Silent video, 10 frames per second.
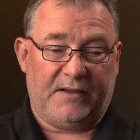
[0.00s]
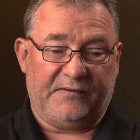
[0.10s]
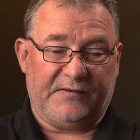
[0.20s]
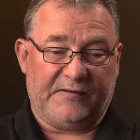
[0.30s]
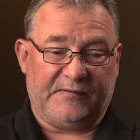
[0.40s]

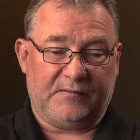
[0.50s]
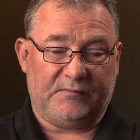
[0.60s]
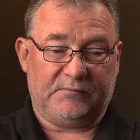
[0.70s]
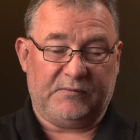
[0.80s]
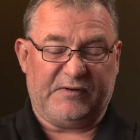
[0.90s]
in size,
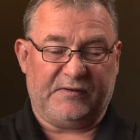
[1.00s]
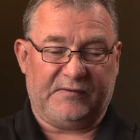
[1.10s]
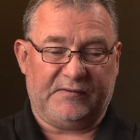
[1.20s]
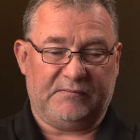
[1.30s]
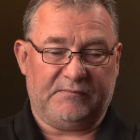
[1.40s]
which
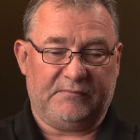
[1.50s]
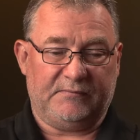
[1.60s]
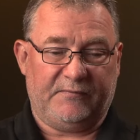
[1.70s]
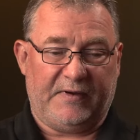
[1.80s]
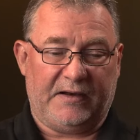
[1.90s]
is
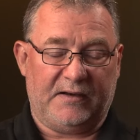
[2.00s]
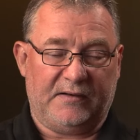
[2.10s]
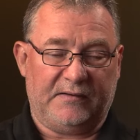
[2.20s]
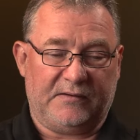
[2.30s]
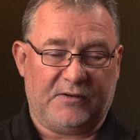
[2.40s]
fairly
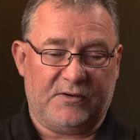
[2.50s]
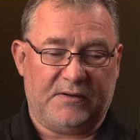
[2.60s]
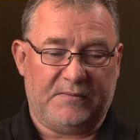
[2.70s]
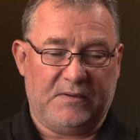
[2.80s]
good.